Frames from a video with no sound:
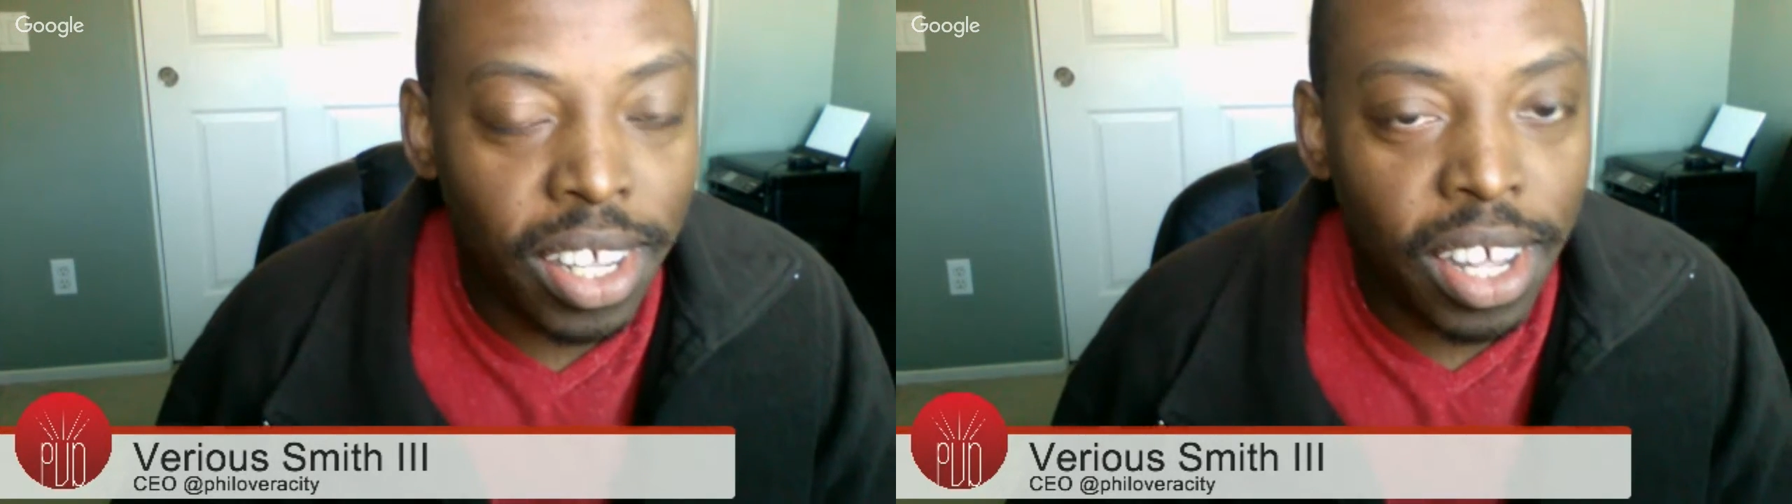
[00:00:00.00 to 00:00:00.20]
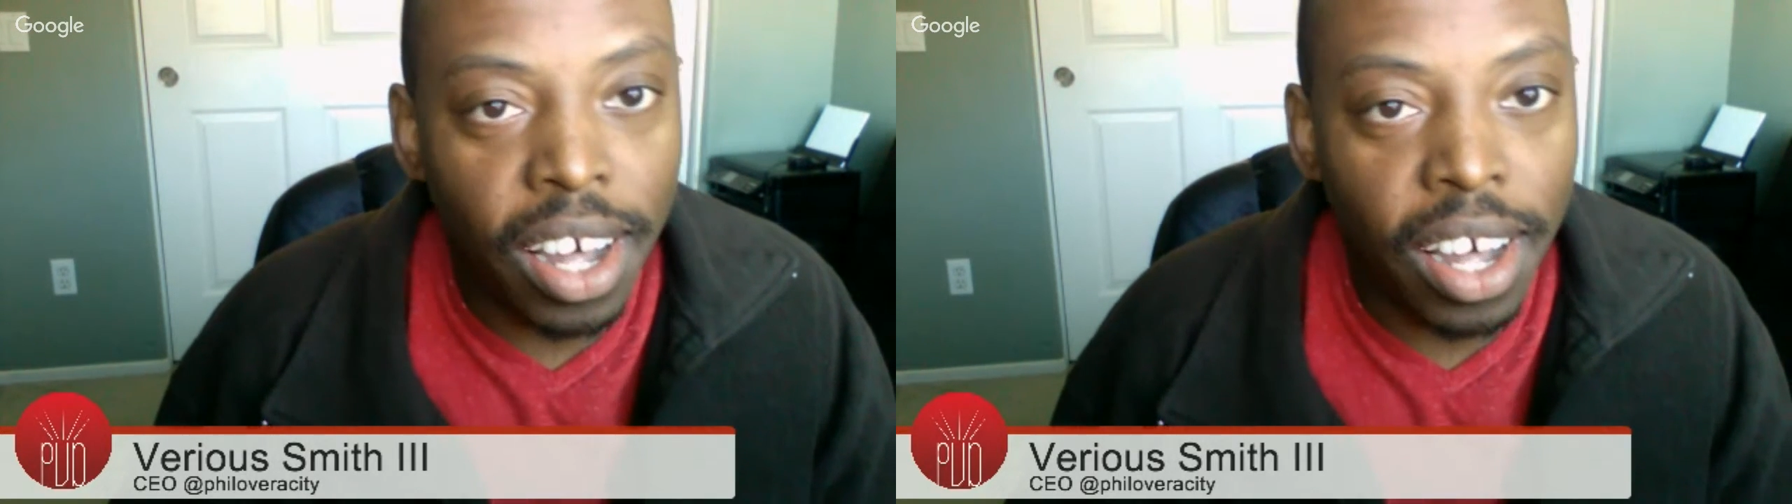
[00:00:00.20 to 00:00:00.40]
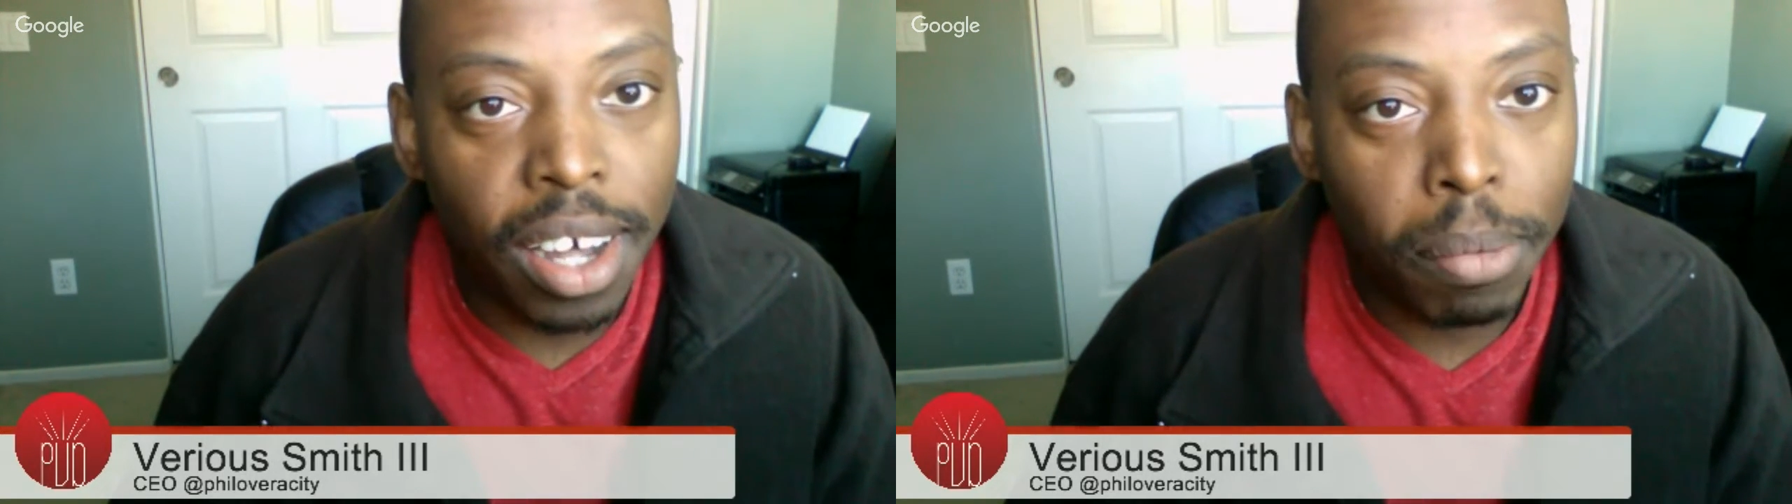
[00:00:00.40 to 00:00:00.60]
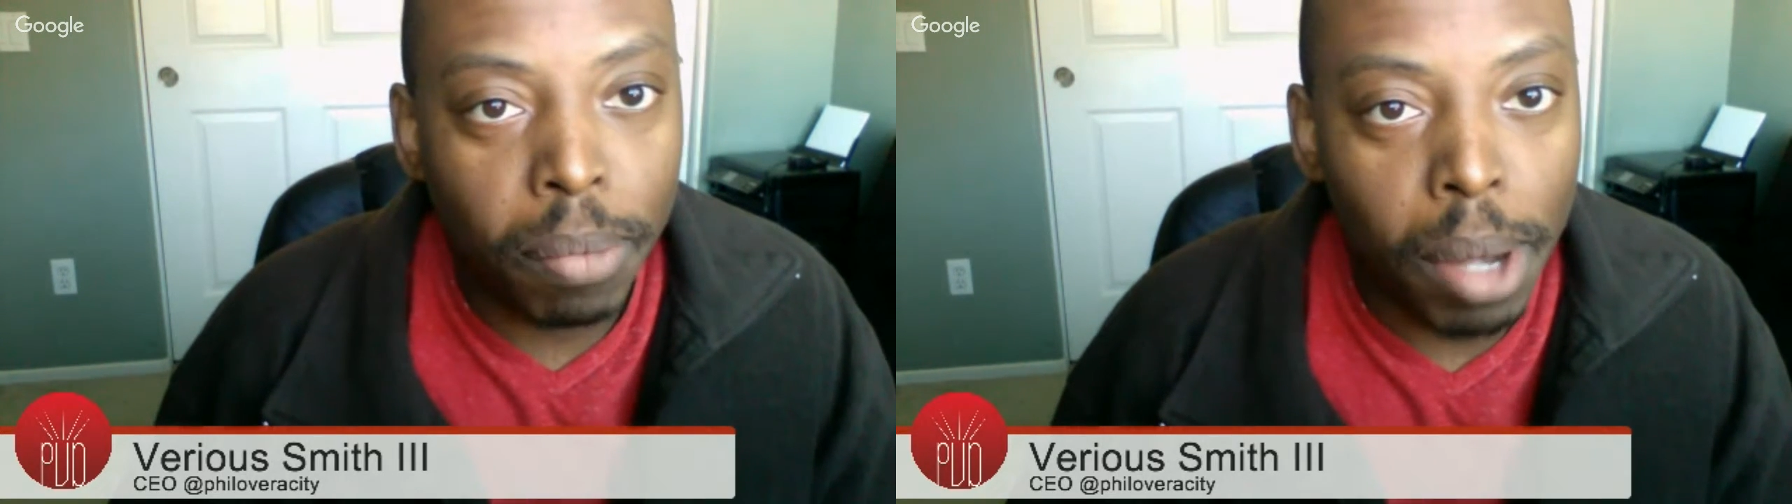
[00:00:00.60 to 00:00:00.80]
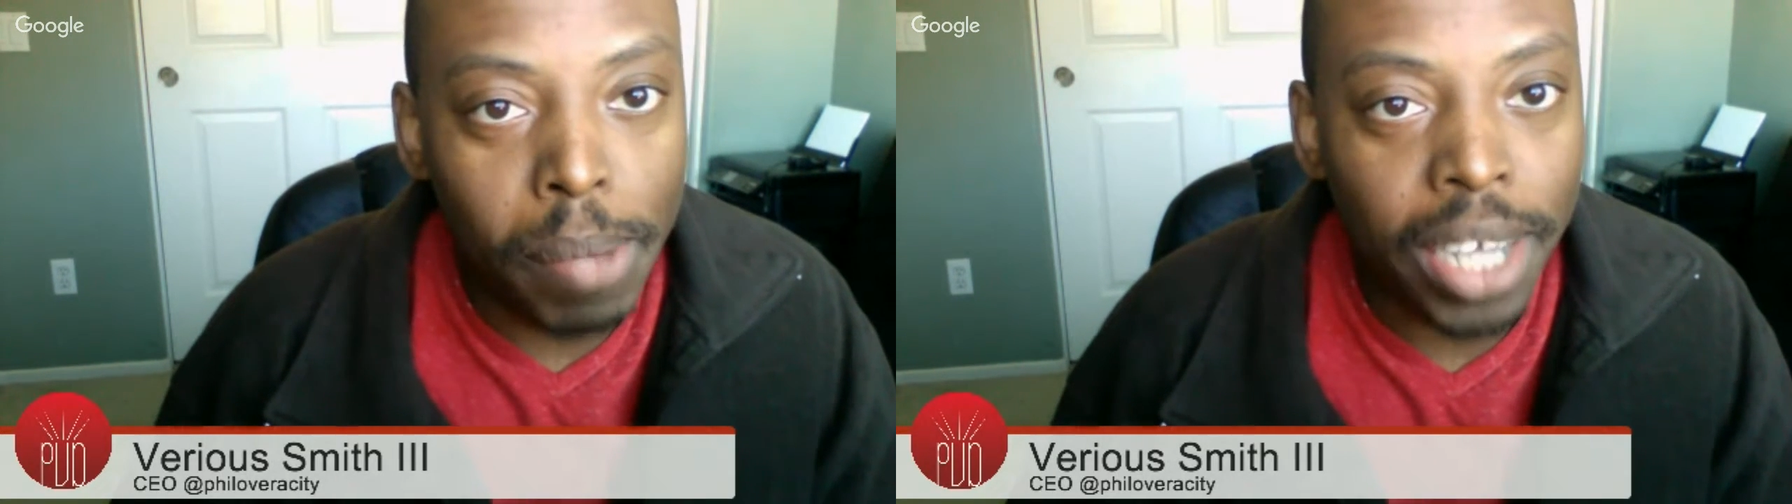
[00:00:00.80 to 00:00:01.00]

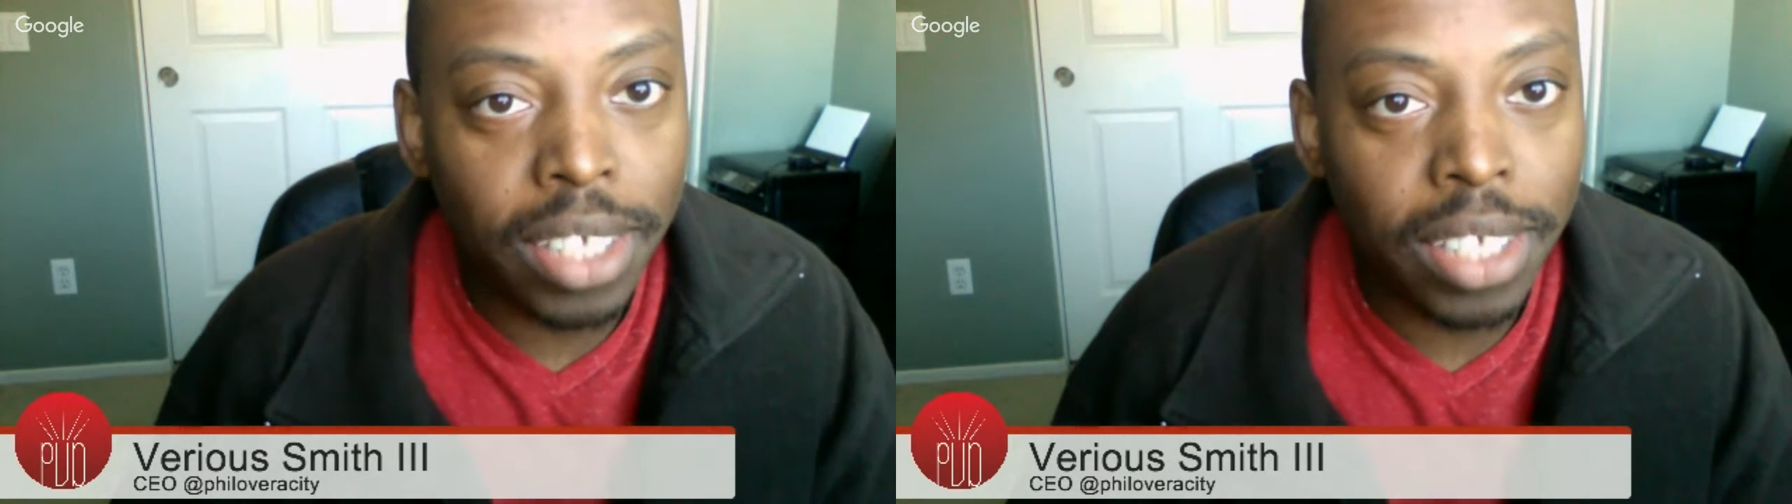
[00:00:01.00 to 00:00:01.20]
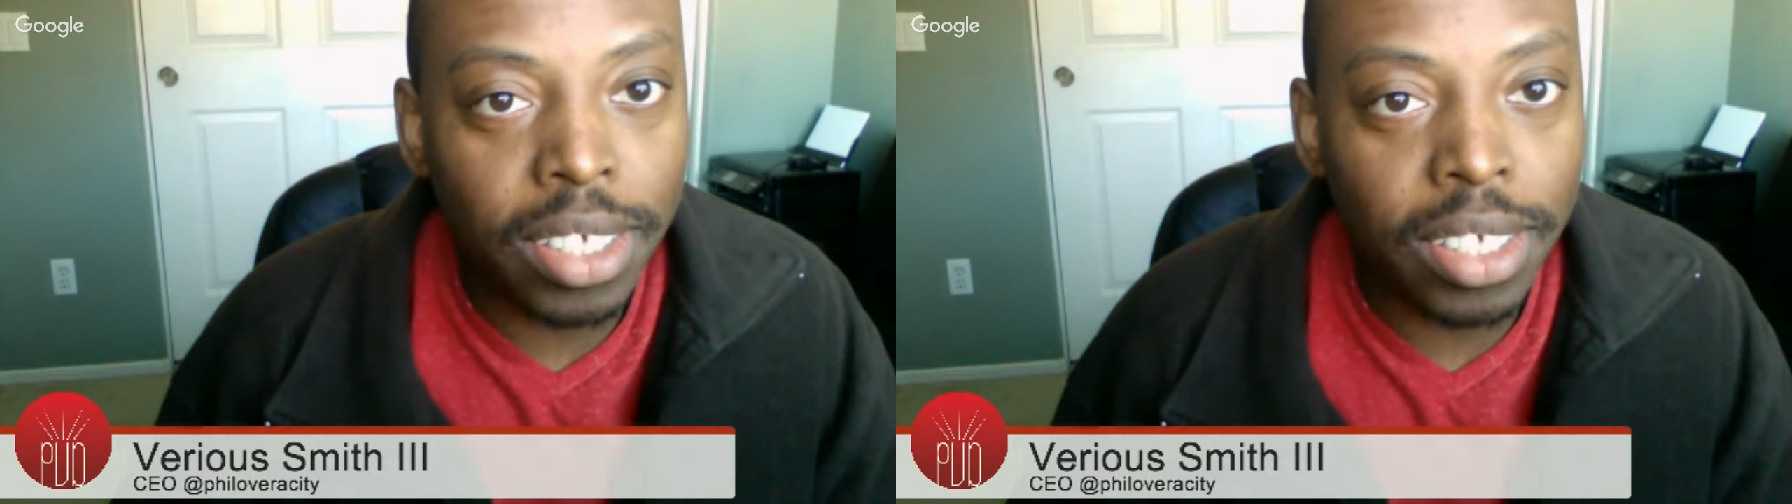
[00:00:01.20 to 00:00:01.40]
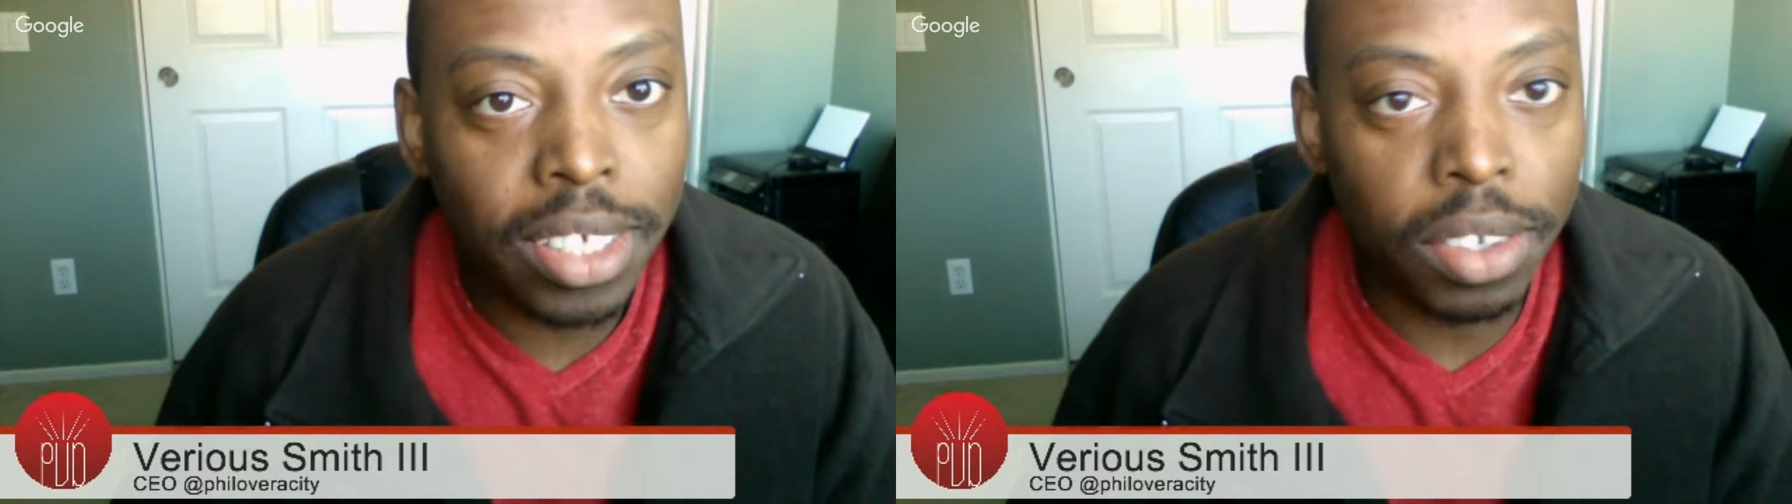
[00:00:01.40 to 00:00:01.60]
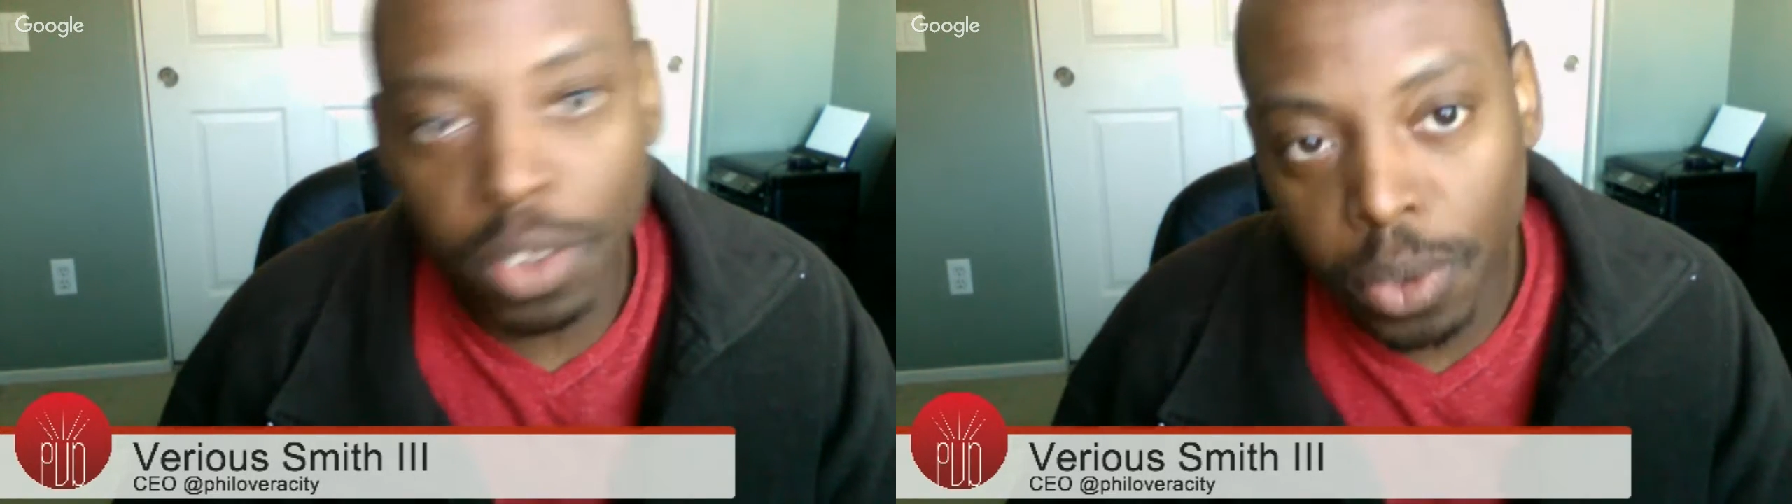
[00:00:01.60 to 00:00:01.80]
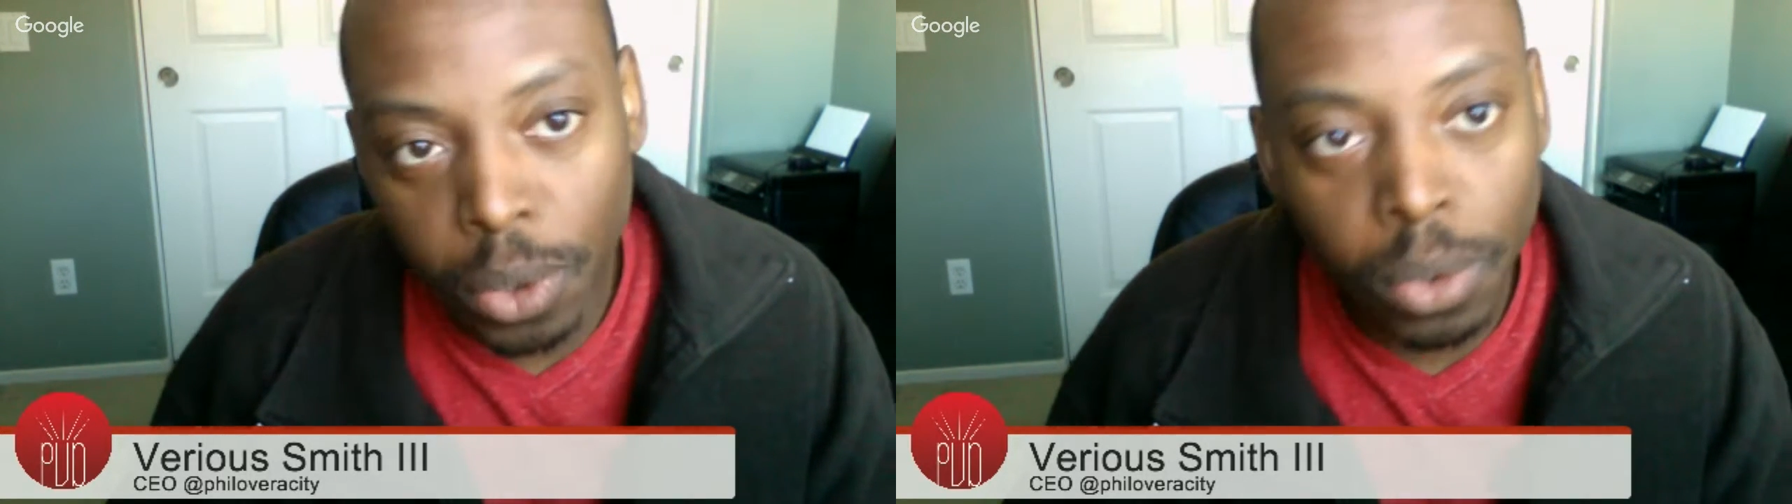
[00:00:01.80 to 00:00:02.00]
I'm actually going
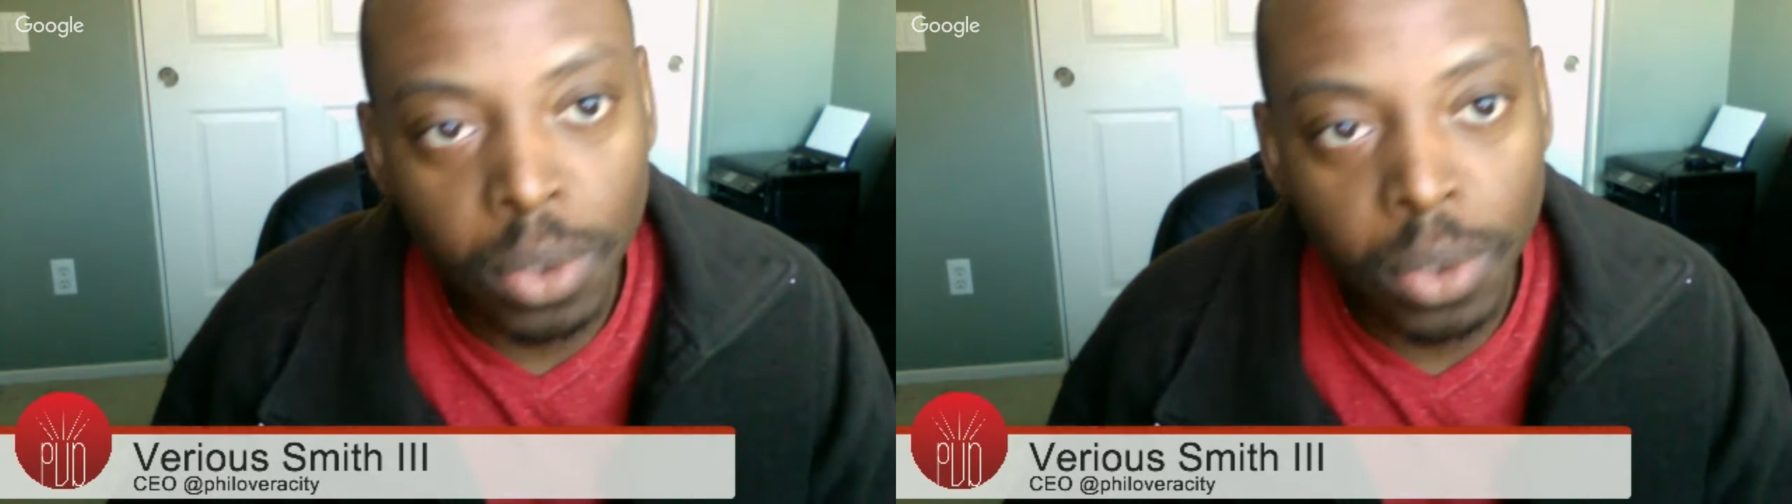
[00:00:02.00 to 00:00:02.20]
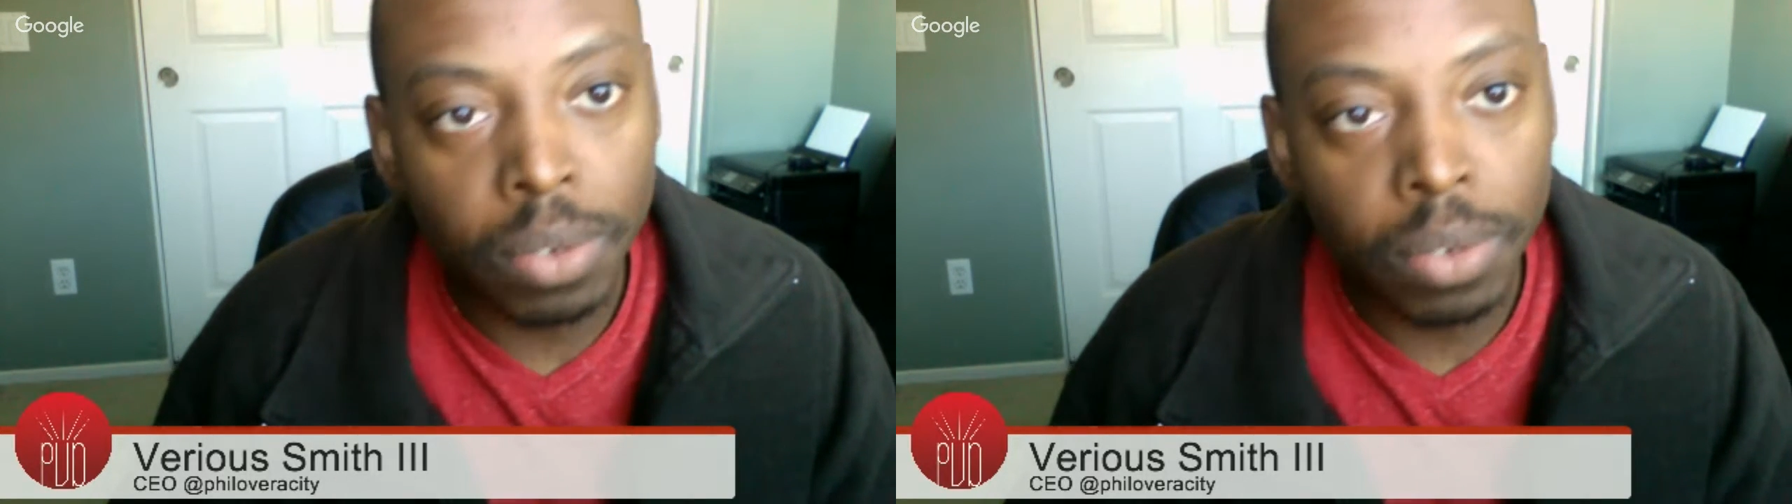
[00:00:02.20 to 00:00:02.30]
through,